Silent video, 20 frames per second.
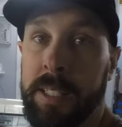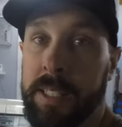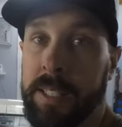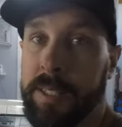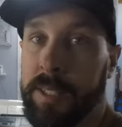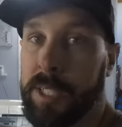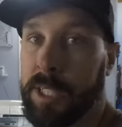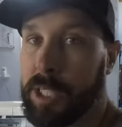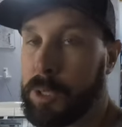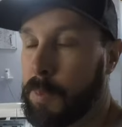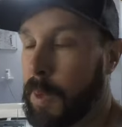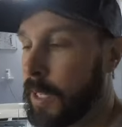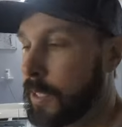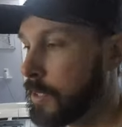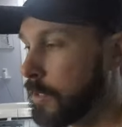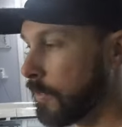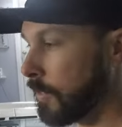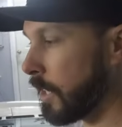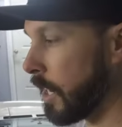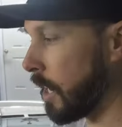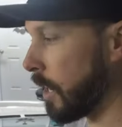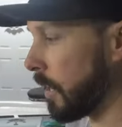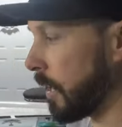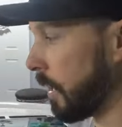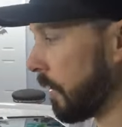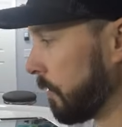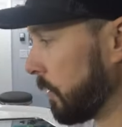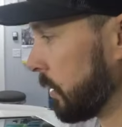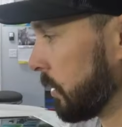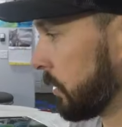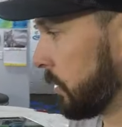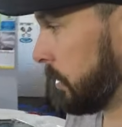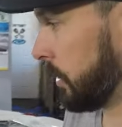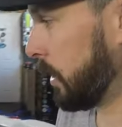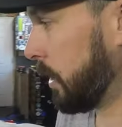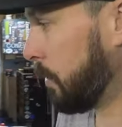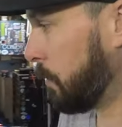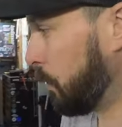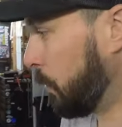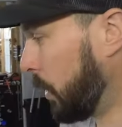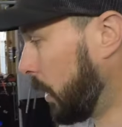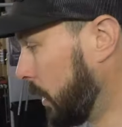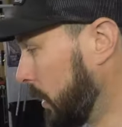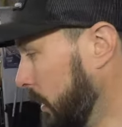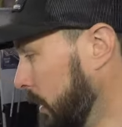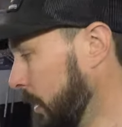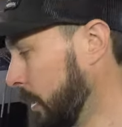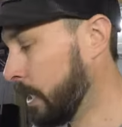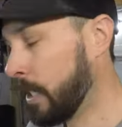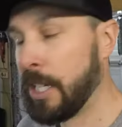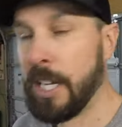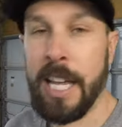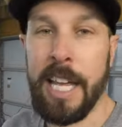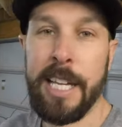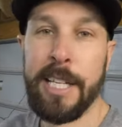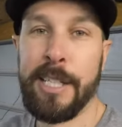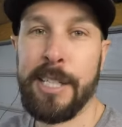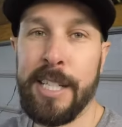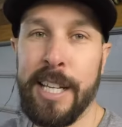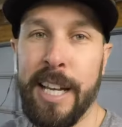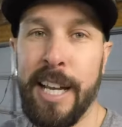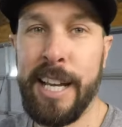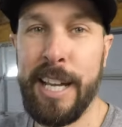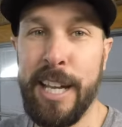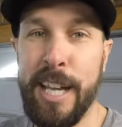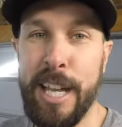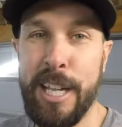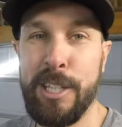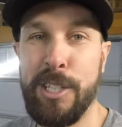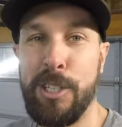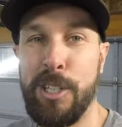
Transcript: an expensive car, obviously, but it uh, it's